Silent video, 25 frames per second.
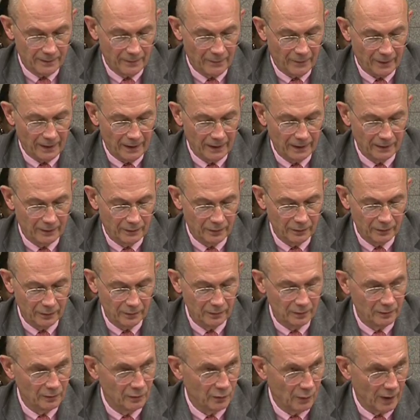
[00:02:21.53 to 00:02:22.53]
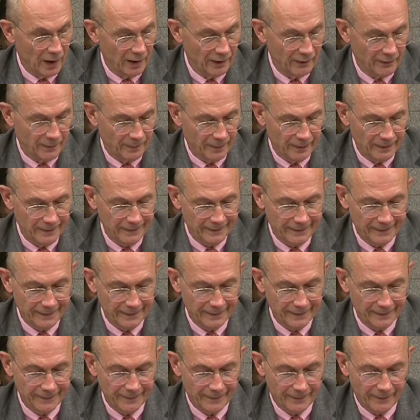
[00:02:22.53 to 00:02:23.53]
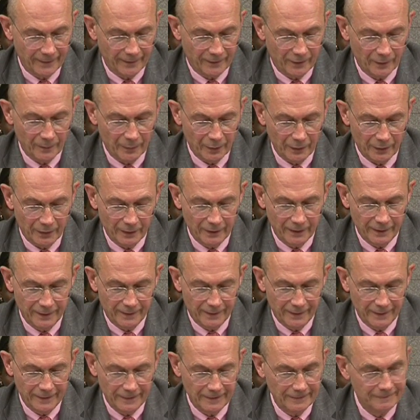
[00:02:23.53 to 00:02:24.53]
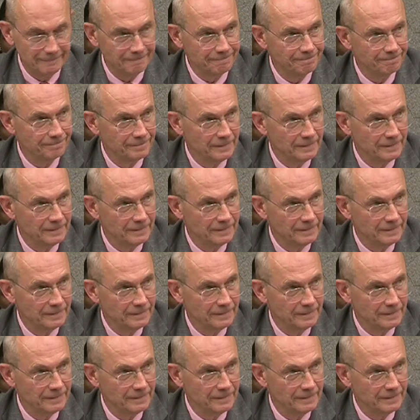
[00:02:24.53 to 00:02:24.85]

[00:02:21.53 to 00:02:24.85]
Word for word: fail to grasp uh, this opportunity